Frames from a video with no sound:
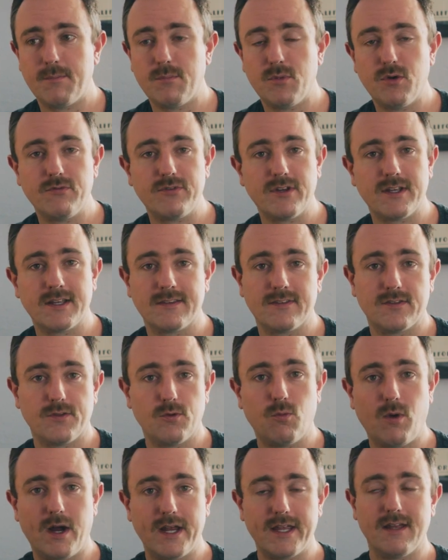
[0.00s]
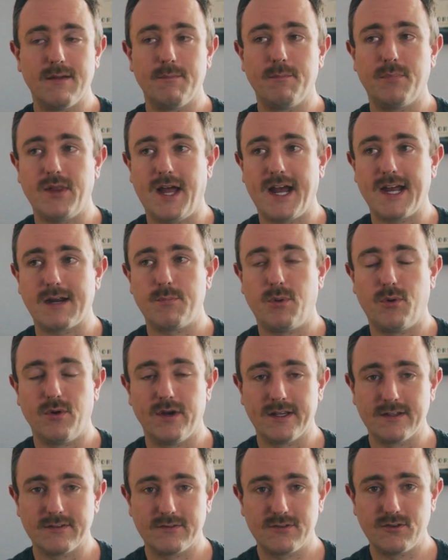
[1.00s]
moving the white and black
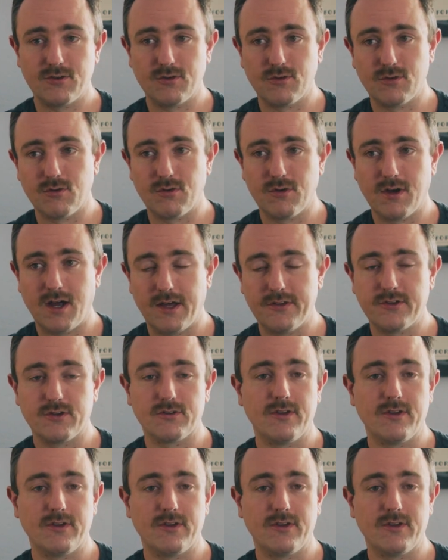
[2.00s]
point to other